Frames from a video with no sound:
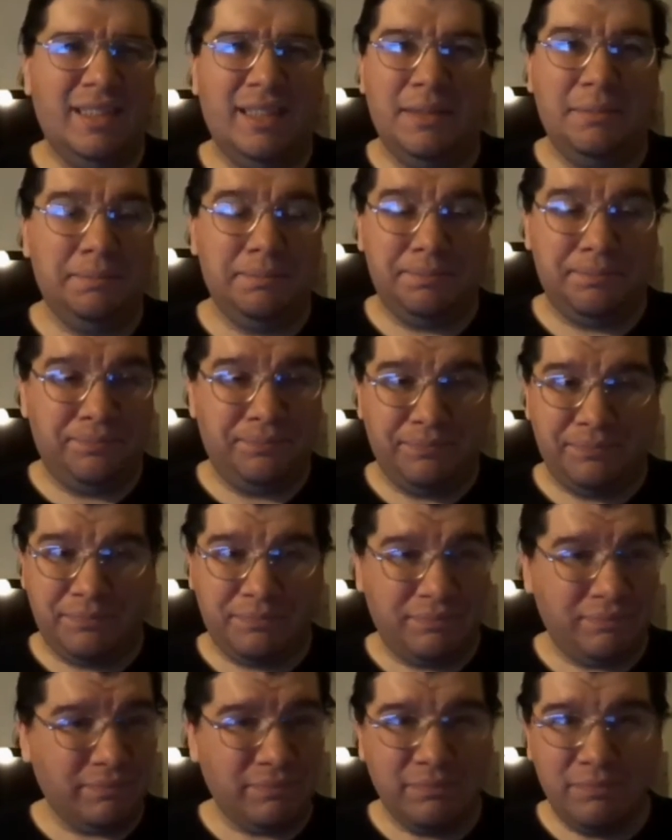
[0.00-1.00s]
okay.
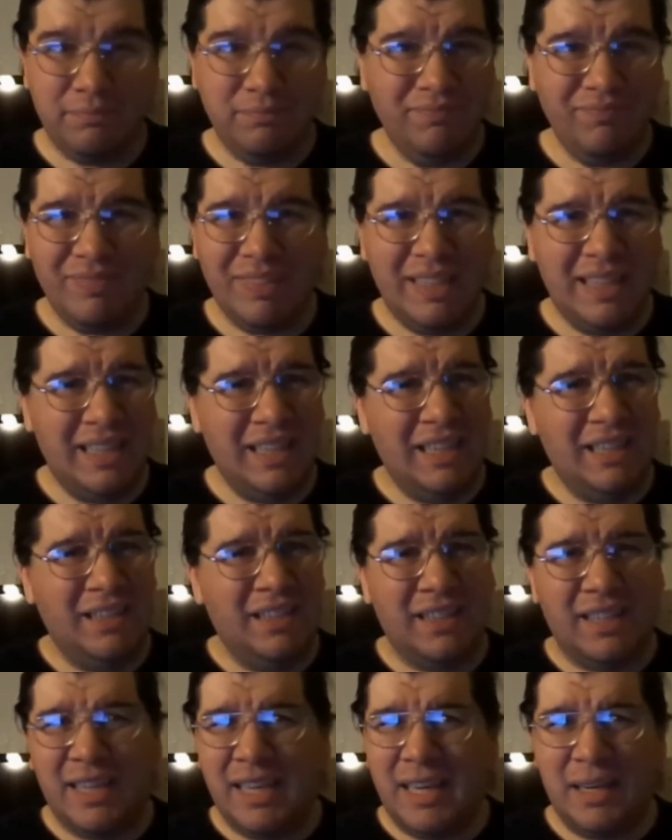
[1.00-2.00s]

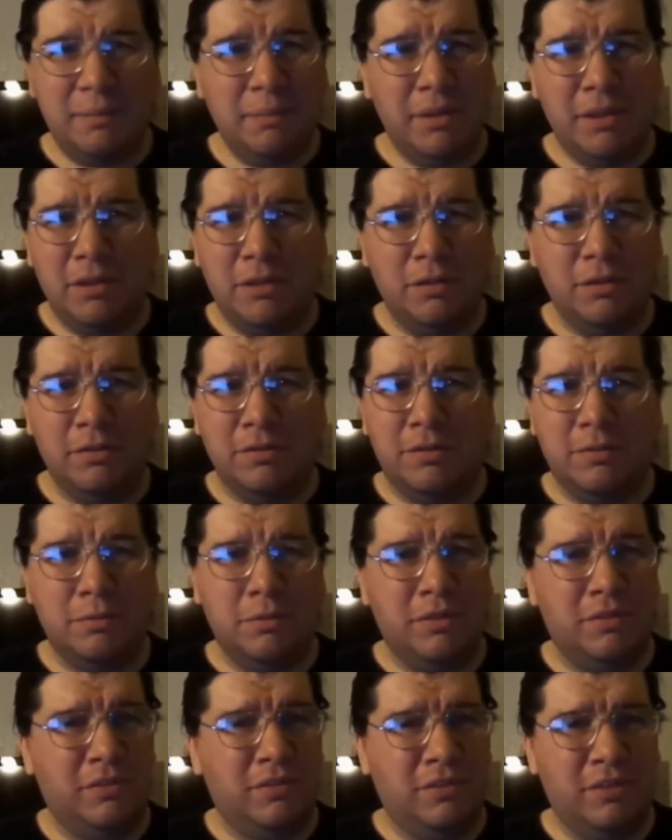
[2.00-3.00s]
The
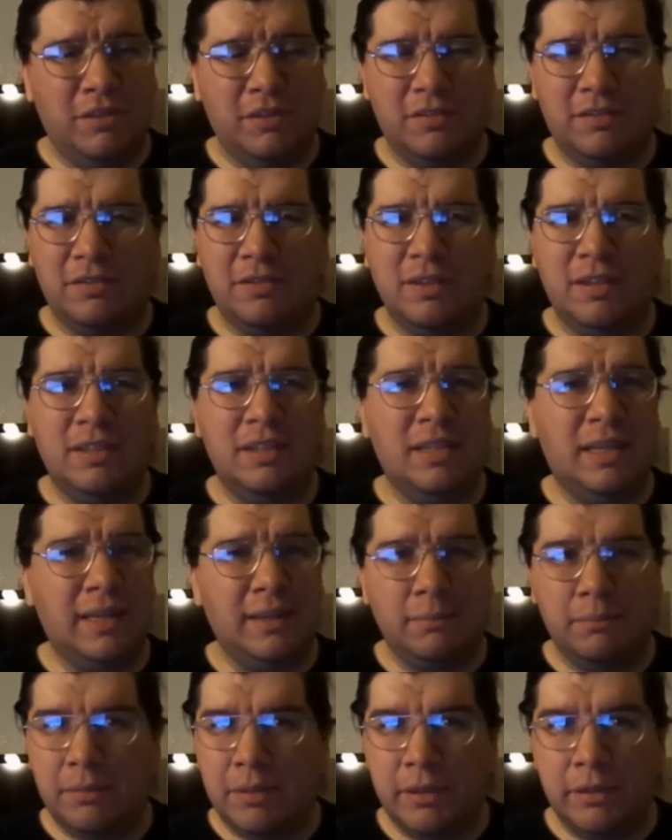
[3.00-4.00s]
cameos was just a
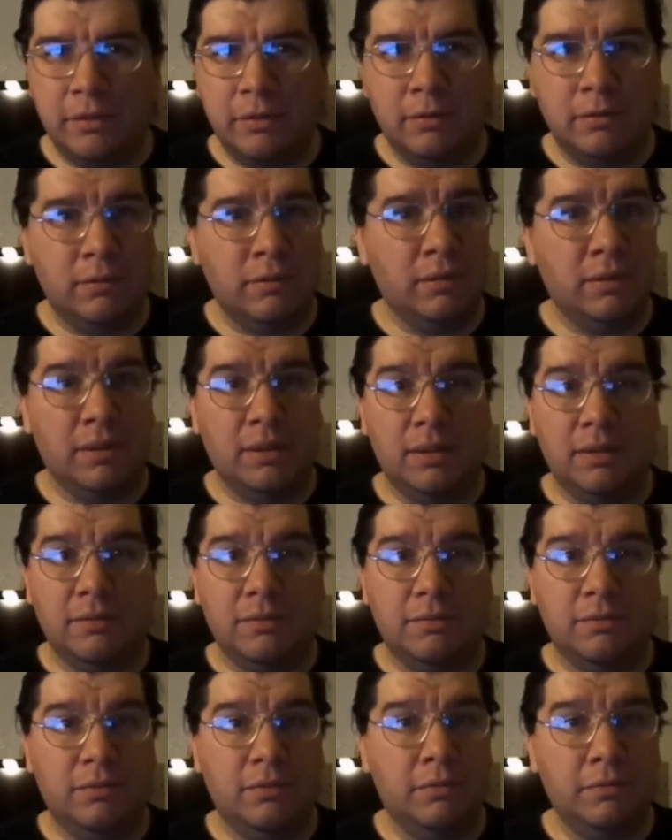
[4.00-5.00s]
nightmare,
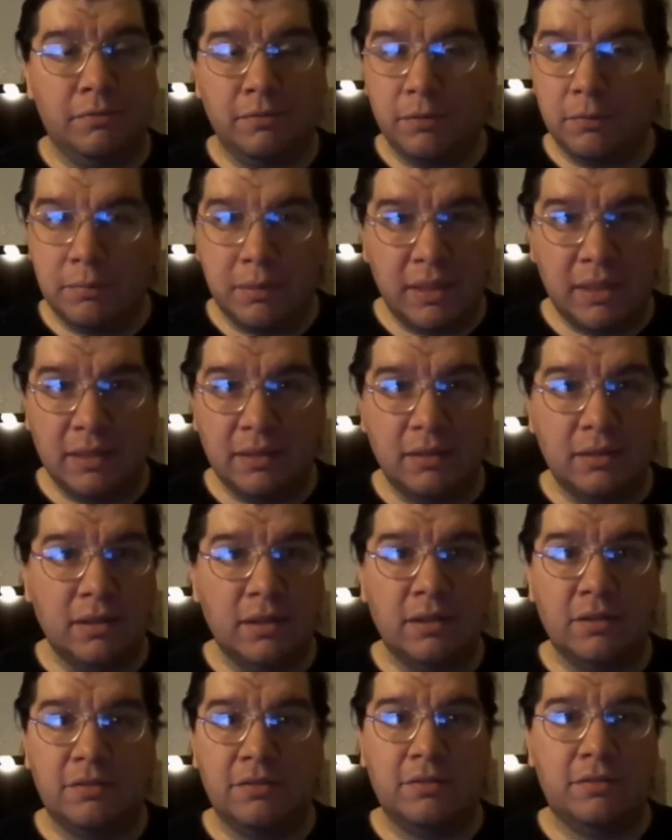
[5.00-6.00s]
for, for me
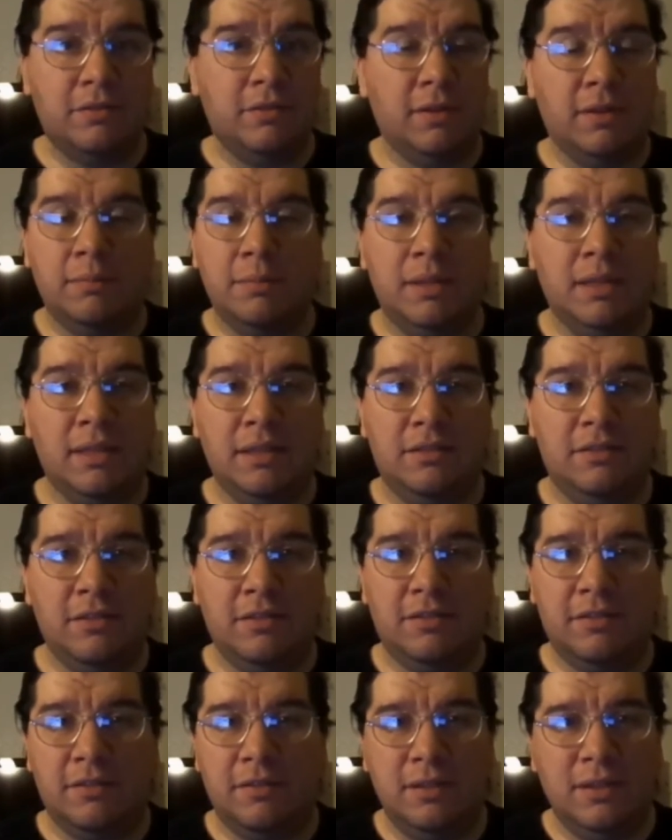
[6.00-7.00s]
at least. I mean, it
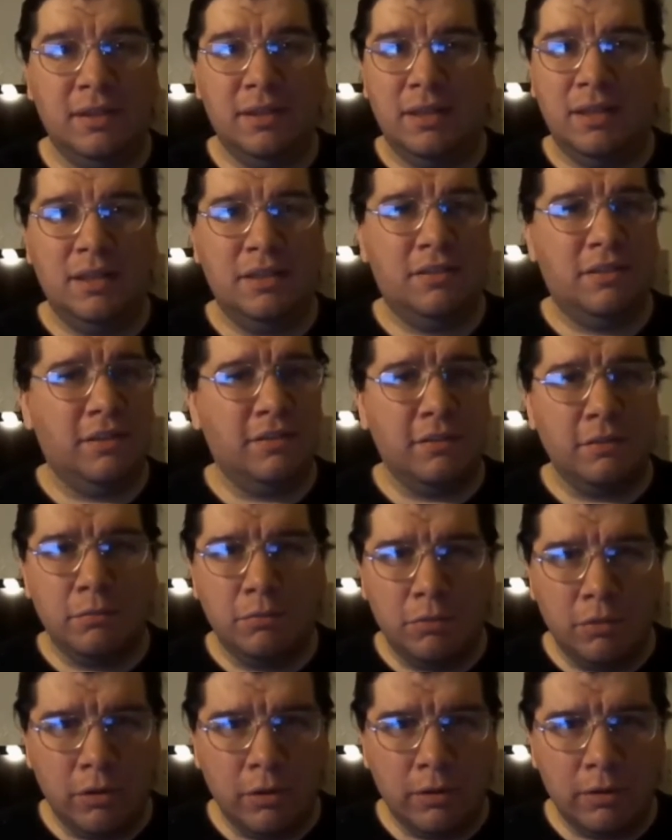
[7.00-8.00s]
just, it
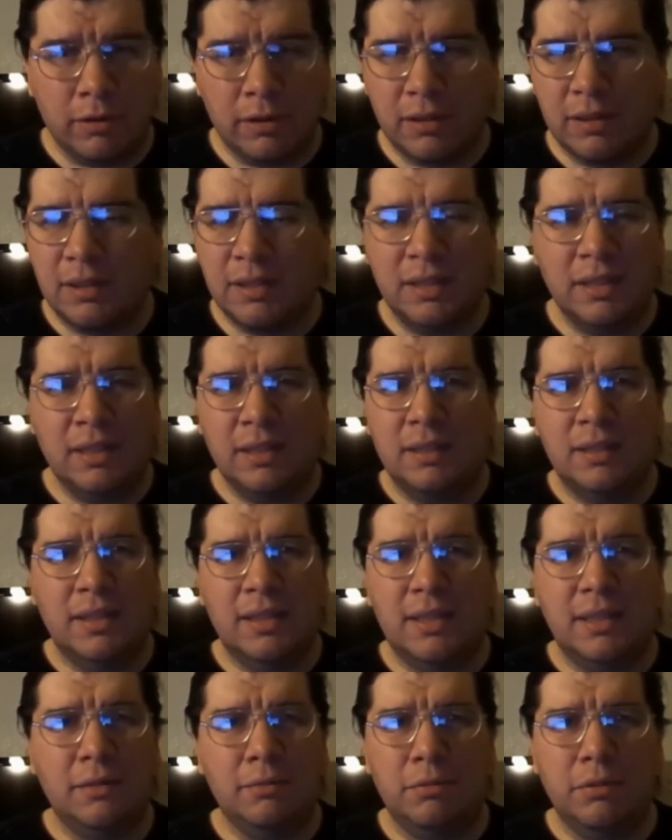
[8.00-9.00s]
doesn't work.
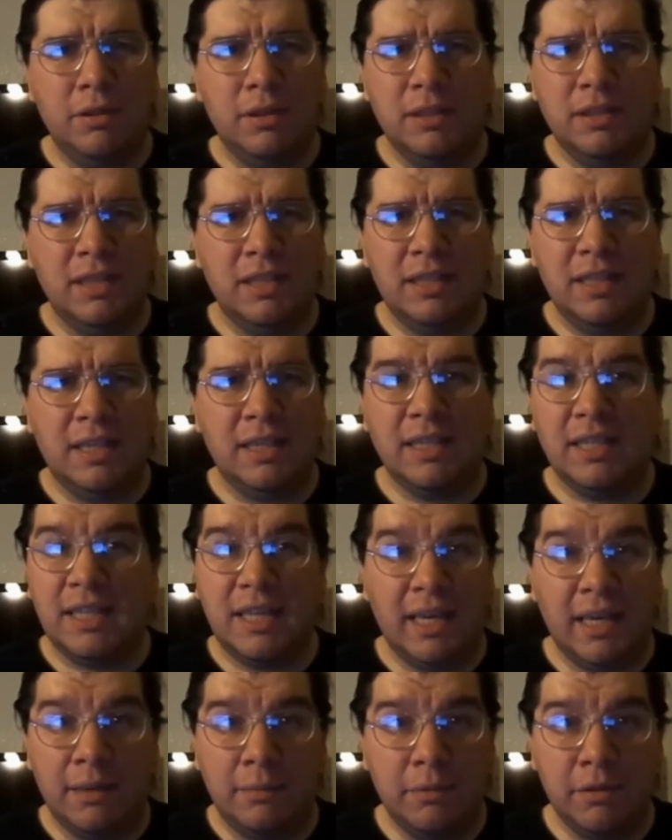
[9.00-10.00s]
They didn't really need any
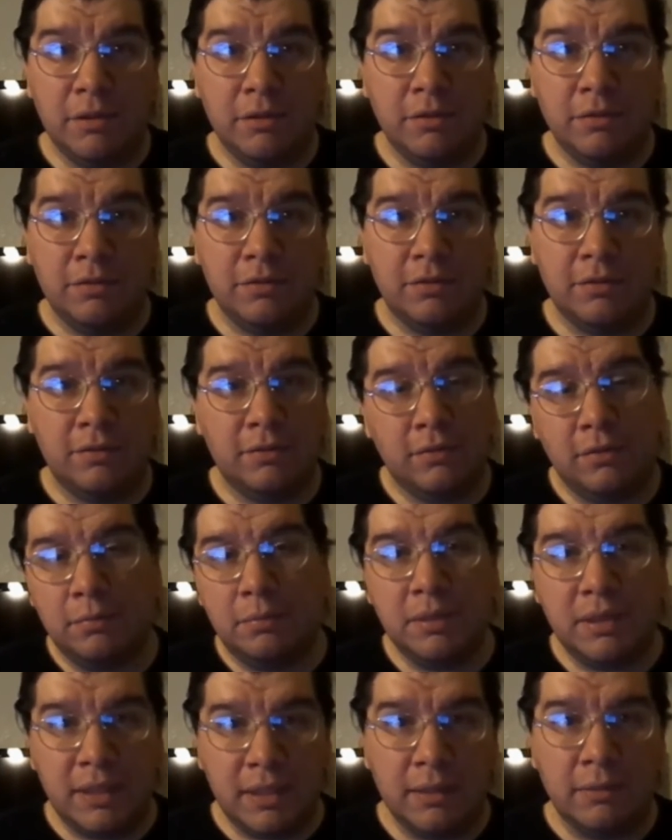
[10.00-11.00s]
cameos
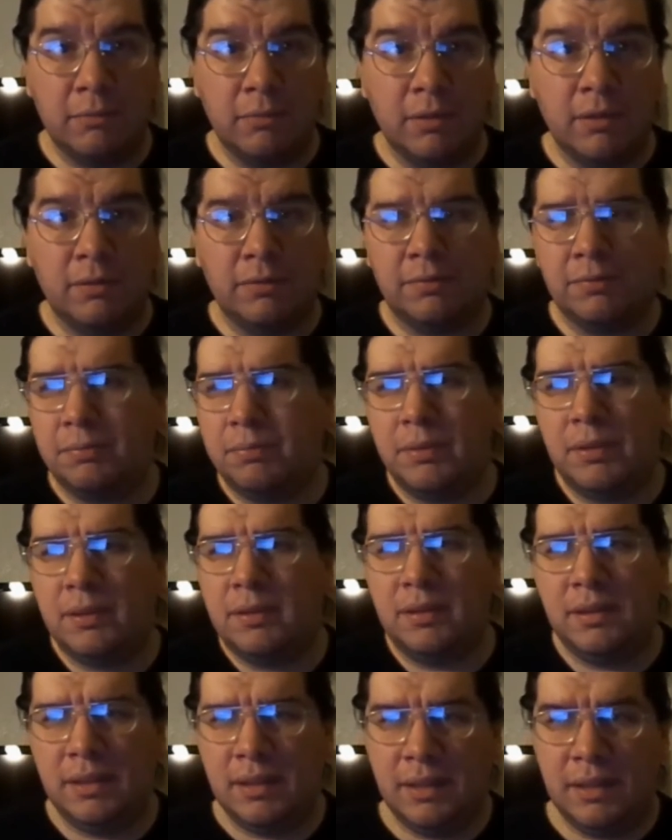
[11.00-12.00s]
to begin with,
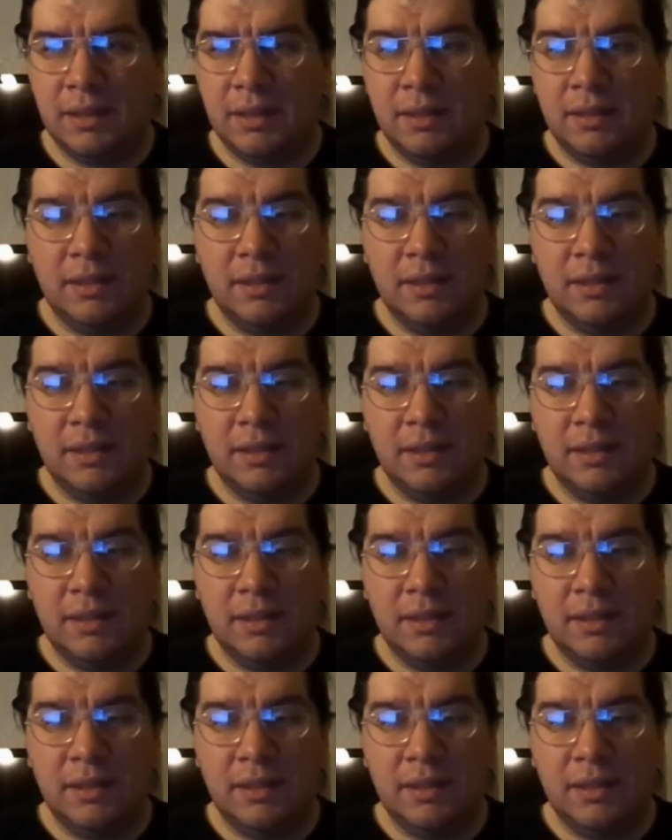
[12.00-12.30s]
but